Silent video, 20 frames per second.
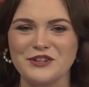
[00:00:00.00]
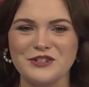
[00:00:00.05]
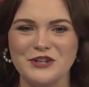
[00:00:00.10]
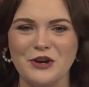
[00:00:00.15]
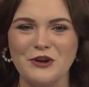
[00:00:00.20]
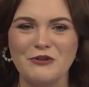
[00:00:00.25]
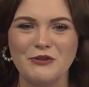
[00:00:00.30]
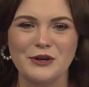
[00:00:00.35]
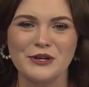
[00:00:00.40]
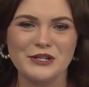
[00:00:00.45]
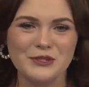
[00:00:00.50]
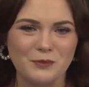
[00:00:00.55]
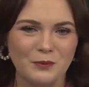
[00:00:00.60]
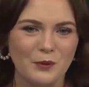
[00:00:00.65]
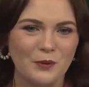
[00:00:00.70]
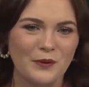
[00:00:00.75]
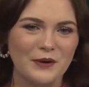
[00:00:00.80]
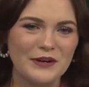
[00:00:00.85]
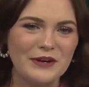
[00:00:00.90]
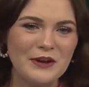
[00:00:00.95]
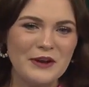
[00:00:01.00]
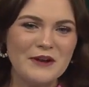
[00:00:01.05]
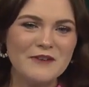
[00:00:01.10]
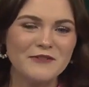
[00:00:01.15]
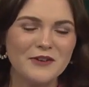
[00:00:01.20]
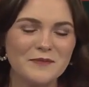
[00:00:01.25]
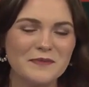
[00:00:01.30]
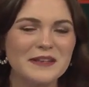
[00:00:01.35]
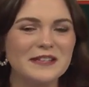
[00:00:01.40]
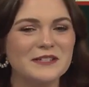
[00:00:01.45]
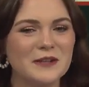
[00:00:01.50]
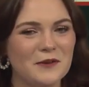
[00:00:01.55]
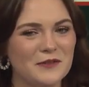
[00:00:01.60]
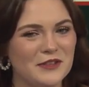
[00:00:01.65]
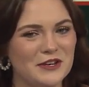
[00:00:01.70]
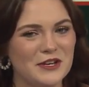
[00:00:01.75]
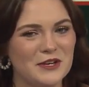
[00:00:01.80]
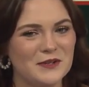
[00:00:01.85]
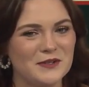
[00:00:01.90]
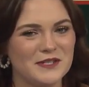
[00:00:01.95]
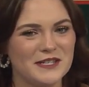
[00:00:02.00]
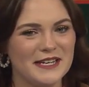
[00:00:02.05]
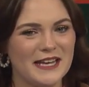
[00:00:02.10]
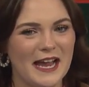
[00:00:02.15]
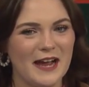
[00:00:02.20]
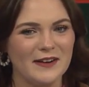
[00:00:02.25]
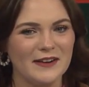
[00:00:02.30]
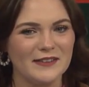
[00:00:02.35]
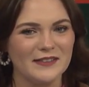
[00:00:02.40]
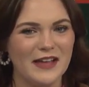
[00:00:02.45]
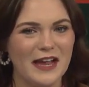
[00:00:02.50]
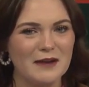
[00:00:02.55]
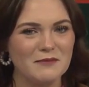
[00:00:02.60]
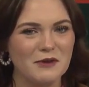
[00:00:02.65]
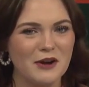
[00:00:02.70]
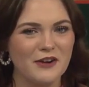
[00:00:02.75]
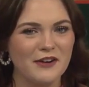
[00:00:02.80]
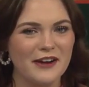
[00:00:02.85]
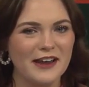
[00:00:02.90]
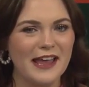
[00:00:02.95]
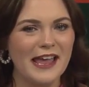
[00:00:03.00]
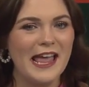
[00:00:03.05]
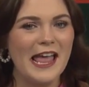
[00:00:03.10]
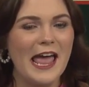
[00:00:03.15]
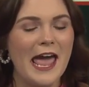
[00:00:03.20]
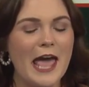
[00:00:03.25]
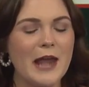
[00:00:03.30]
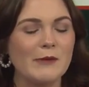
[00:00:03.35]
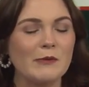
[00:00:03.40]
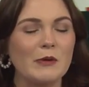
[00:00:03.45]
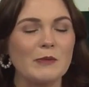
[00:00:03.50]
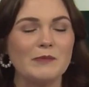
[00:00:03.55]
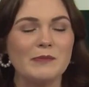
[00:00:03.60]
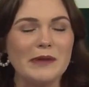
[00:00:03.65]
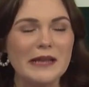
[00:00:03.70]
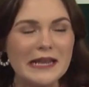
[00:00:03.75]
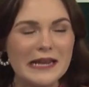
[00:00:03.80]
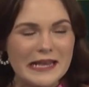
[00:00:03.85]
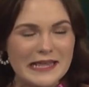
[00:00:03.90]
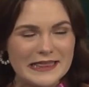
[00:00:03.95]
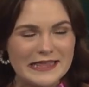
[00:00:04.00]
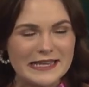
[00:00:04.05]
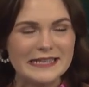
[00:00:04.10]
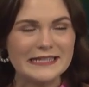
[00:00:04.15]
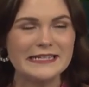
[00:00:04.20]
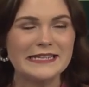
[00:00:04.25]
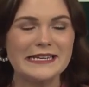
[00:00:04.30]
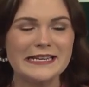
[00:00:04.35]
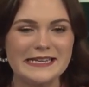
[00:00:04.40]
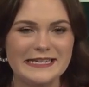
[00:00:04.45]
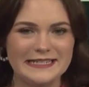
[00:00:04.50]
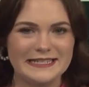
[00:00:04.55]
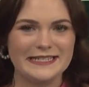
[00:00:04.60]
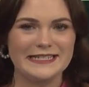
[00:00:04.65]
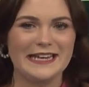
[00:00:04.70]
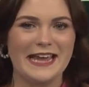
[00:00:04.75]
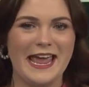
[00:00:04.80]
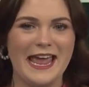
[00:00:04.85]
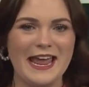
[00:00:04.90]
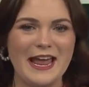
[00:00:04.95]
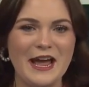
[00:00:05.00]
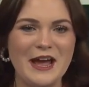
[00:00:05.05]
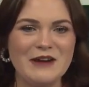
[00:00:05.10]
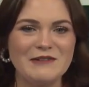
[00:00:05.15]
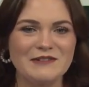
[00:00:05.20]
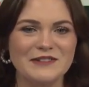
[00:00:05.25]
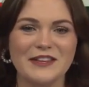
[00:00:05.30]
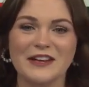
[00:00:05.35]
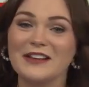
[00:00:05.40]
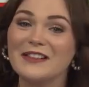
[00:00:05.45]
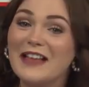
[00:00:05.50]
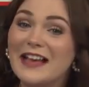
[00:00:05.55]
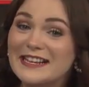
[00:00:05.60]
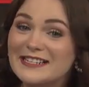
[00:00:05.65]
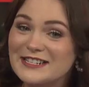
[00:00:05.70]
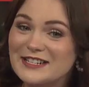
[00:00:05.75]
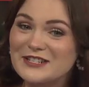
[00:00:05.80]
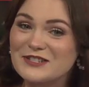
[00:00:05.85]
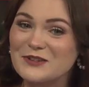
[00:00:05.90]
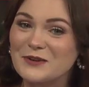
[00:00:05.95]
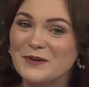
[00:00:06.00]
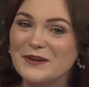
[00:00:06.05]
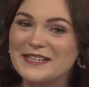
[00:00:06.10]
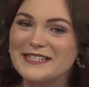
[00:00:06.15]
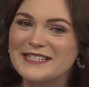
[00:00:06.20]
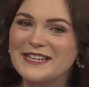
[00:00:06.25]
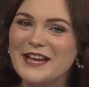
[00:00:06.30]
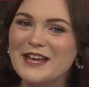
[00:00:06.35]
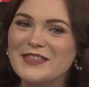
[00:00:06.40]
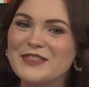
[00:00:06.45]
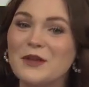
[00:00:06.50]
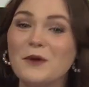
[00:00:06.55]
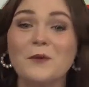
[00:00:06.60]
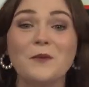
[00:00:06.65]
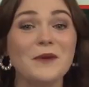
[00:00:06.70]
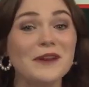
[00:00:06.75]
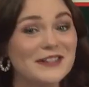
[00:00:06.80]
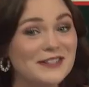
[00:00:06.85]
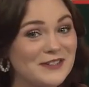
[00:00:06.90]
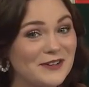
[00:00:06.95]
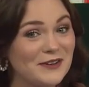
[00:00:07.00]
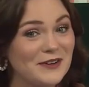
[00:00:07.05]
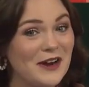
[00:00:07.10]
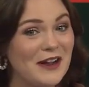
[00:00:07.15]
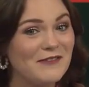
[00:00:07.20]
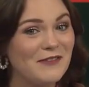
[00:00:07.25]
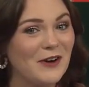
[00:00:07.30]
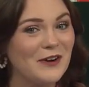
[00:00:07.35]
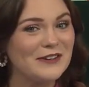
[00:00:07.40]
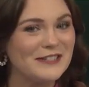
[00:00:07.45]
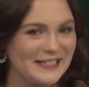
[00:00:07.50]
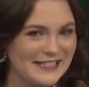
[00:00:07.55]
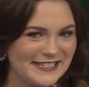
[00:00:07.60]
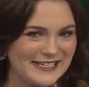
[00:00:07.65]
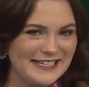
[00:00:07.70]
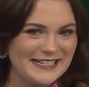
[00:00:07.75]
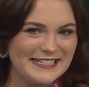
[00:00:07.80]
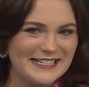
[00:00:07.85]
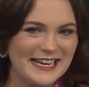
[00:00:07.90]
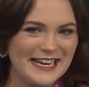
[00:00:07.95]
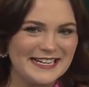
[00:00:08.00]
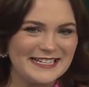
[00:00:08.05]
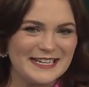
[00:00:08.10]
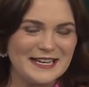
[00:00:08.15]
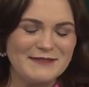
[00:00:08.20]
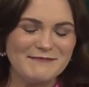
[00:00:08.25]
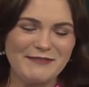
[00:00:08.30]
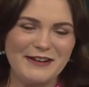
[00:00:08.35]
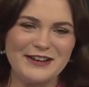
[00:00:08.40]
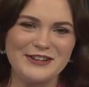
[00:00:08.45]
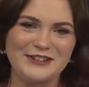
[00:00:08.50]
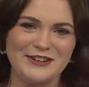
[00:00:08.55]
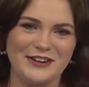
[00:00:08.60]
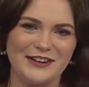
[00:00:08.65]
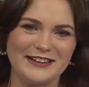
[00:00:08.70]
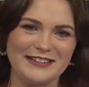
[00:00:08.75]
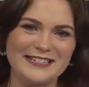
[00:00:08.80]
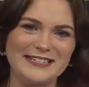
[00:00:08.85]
show, Chris Warren from the Dothan Houston County Library, and we're beating this heat today with a classic choice, The Winter of Our Discontent by John